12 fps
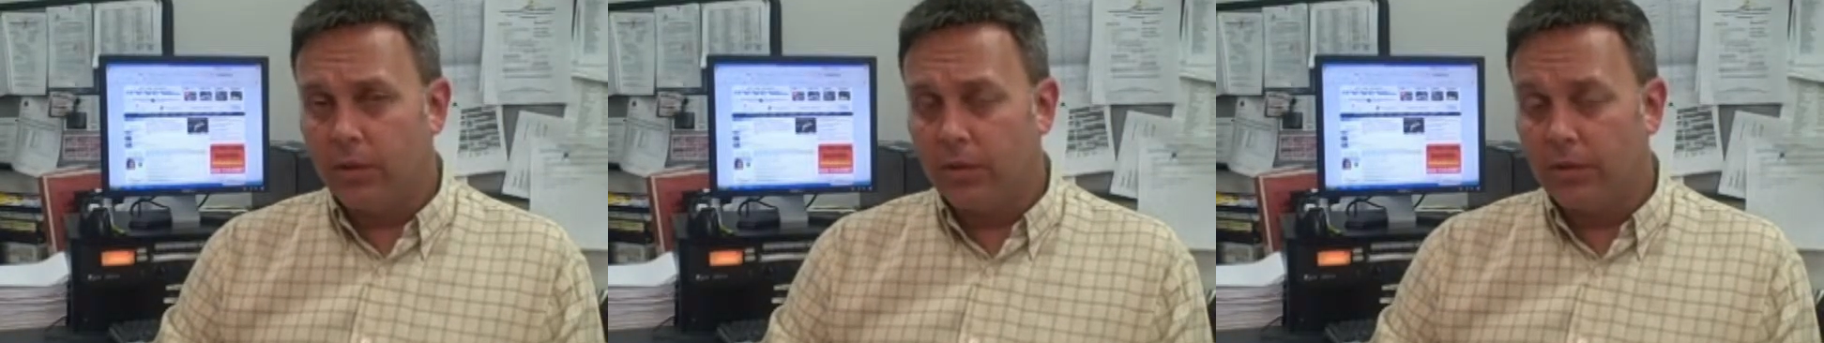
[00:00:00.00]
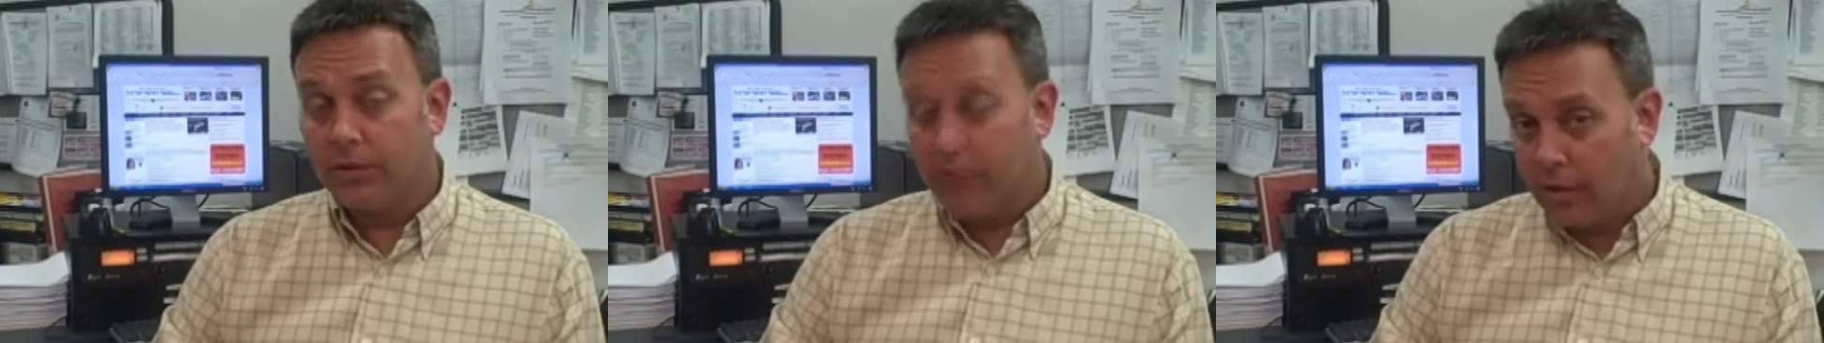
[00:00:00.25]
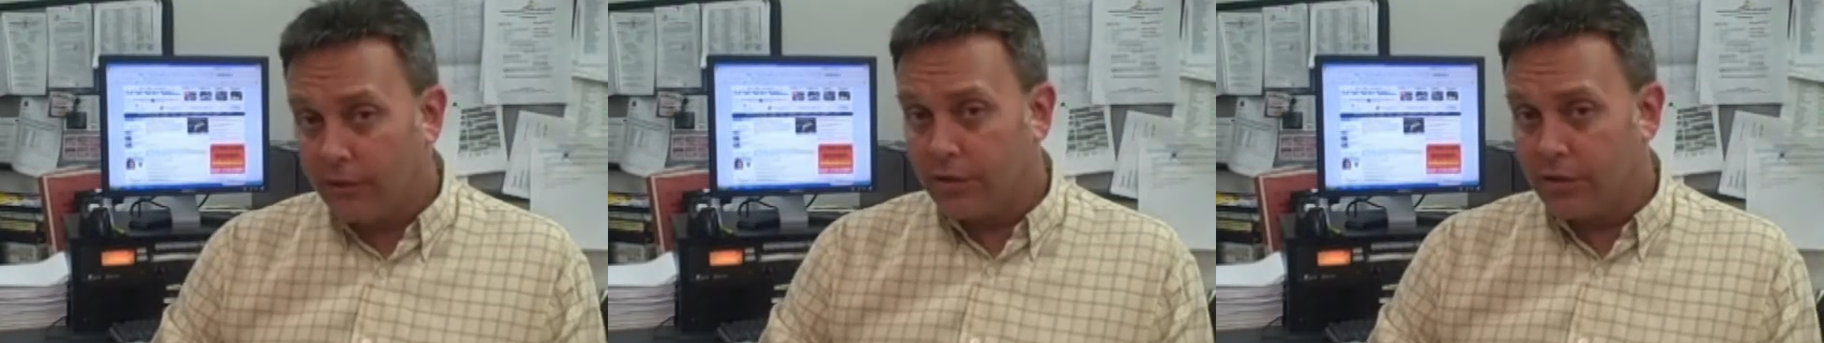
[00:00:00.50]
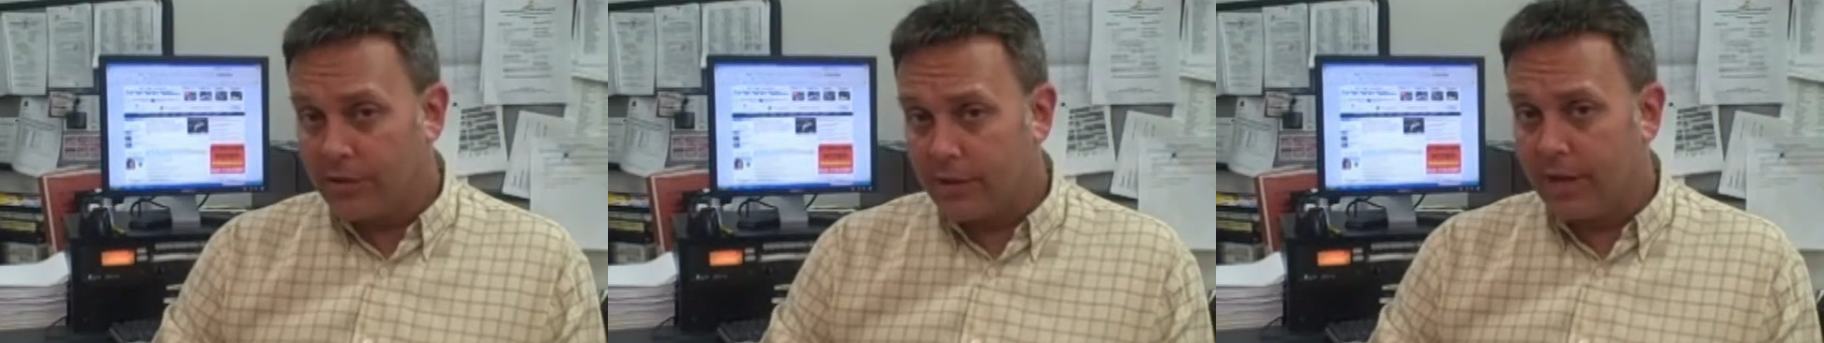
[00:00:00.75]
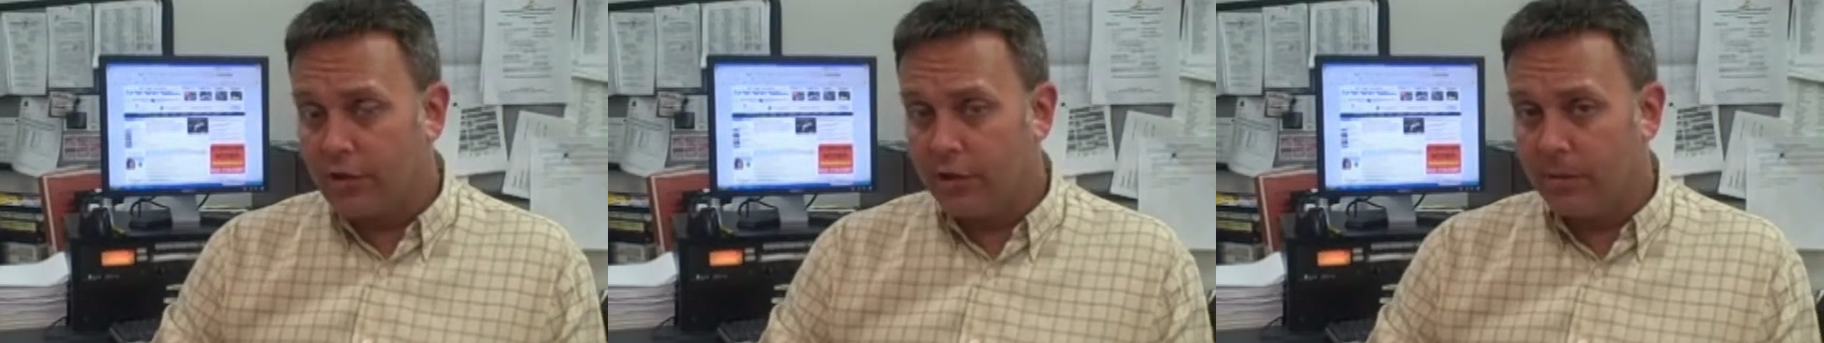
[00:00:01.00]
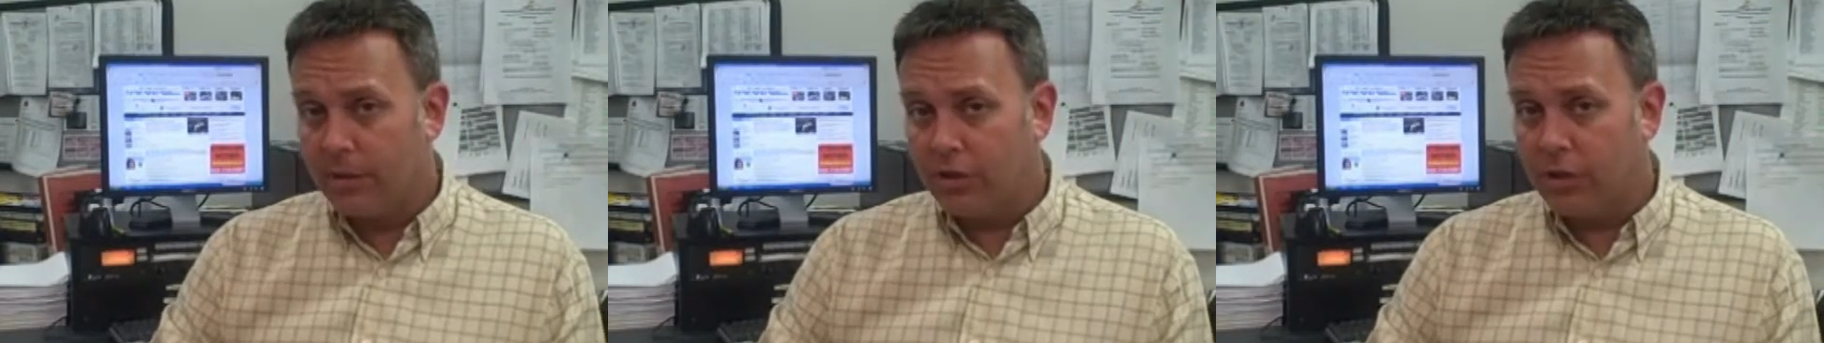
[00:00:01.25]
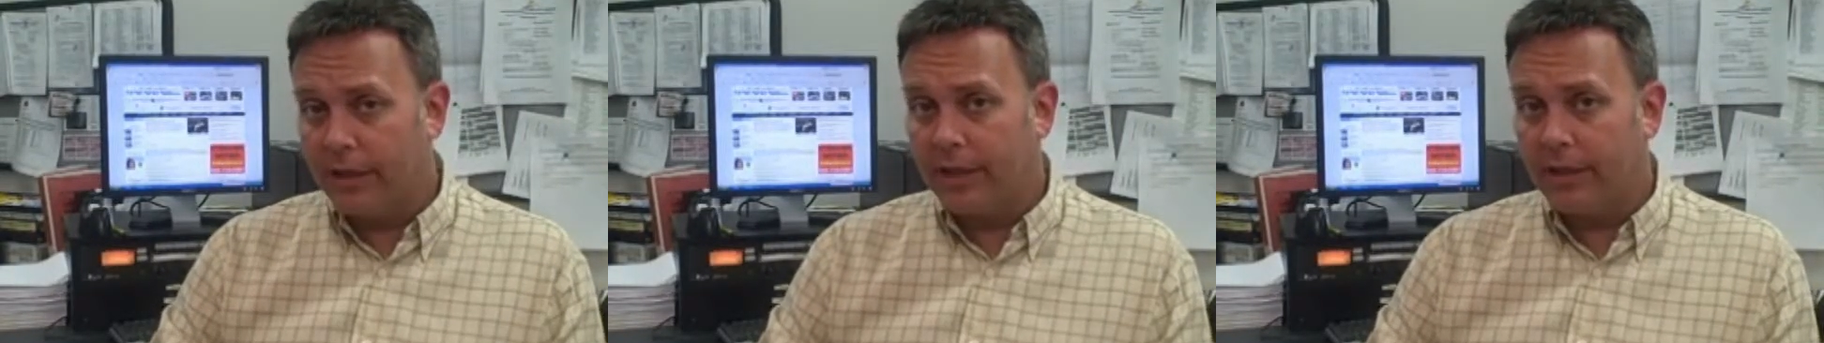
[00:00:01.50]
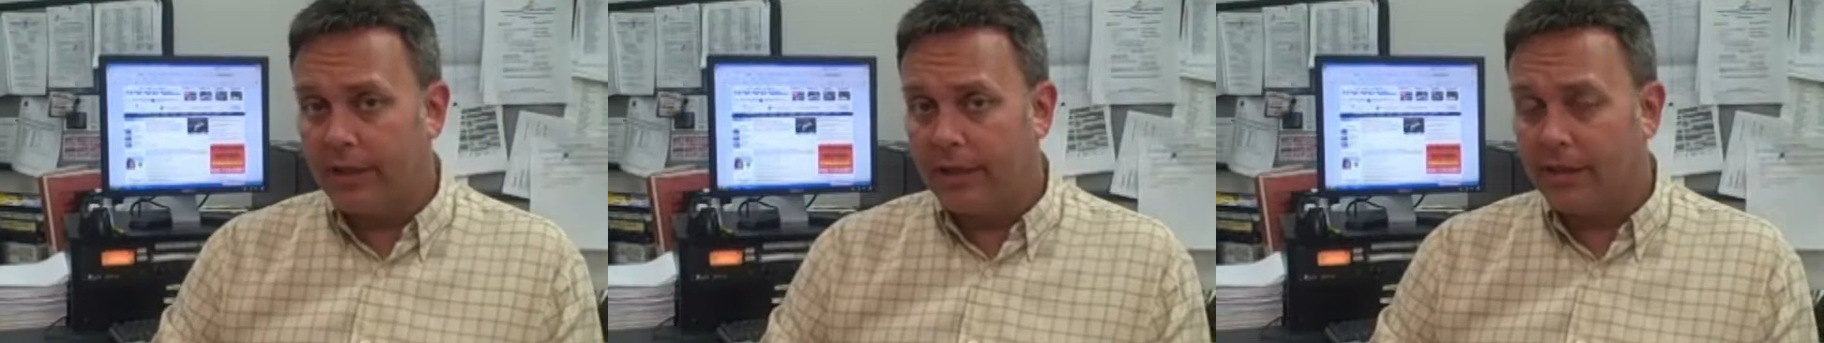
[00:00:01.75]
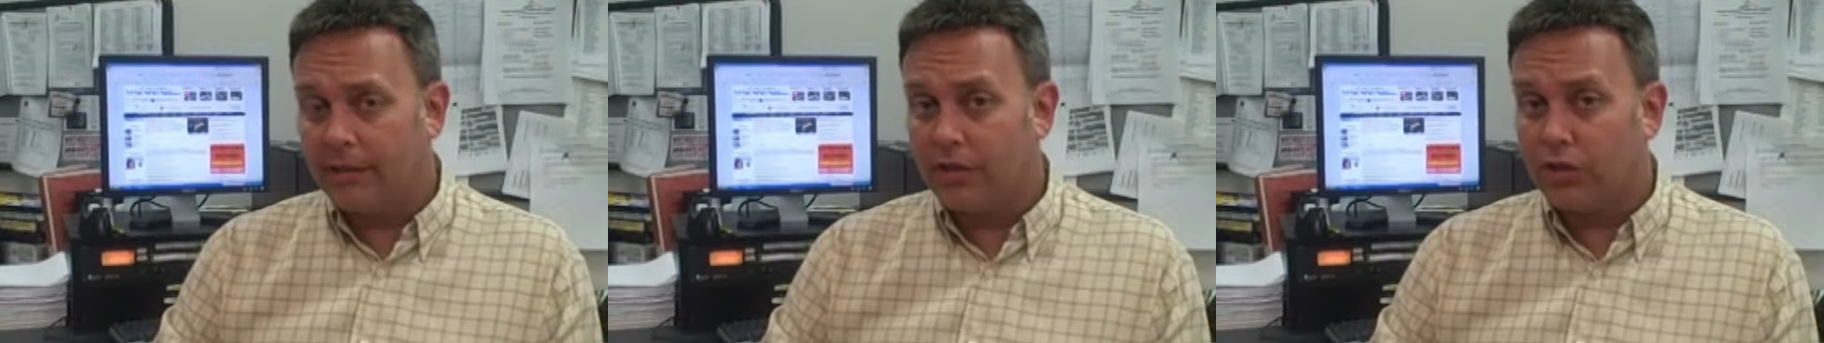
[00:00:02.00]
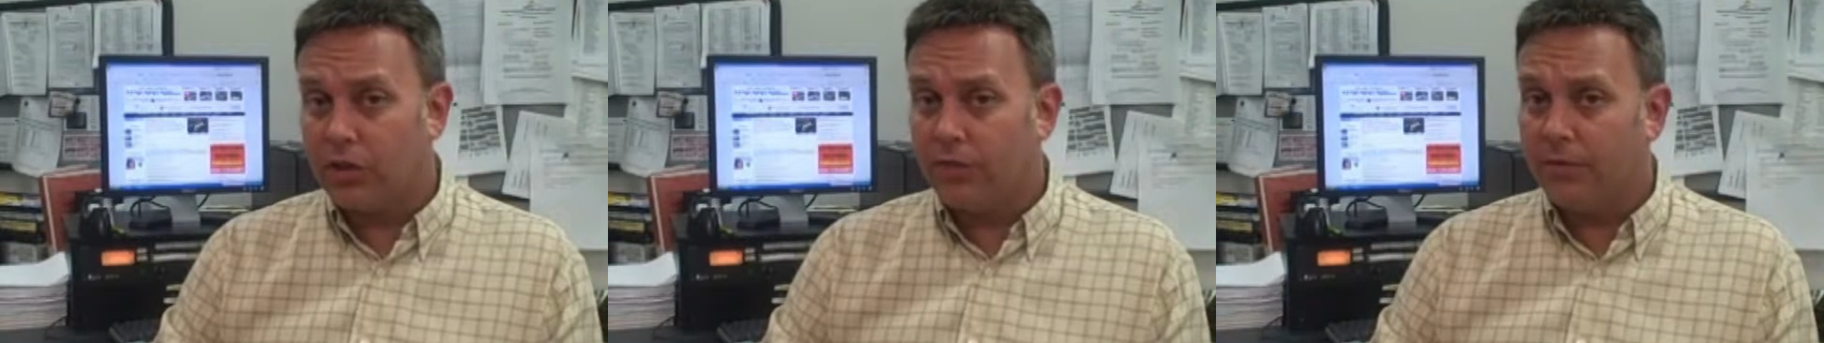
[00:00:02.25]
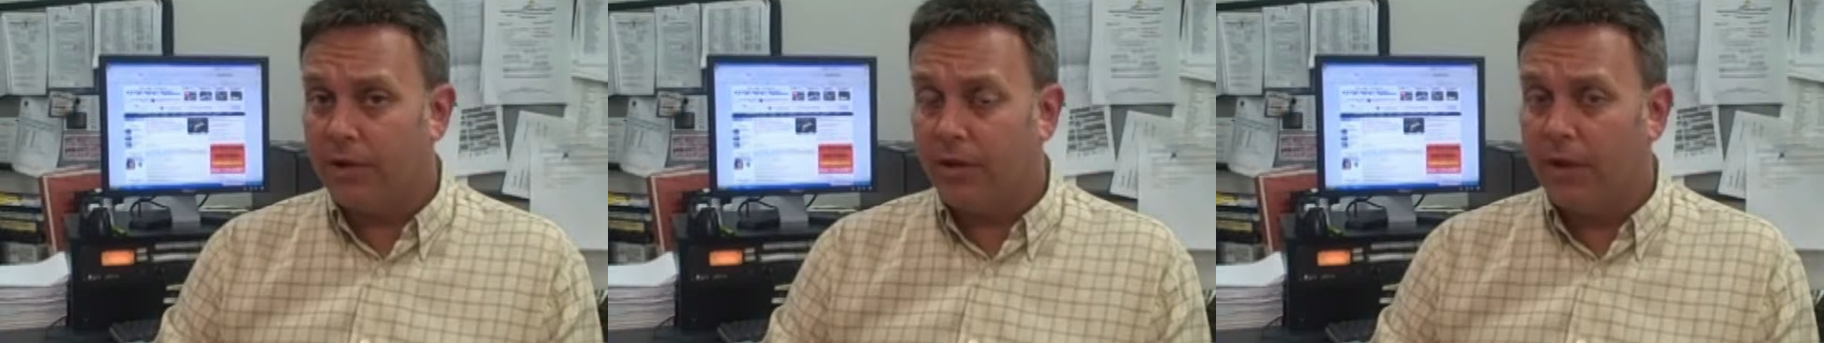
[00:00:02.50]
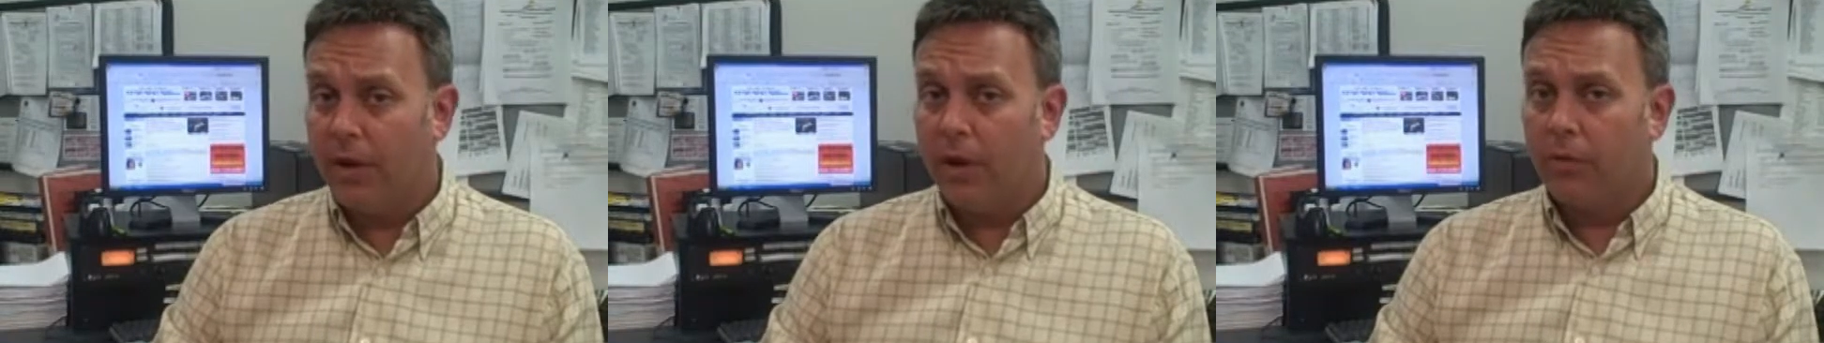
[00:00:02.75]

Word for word: a local television station in Michigan that this has shifted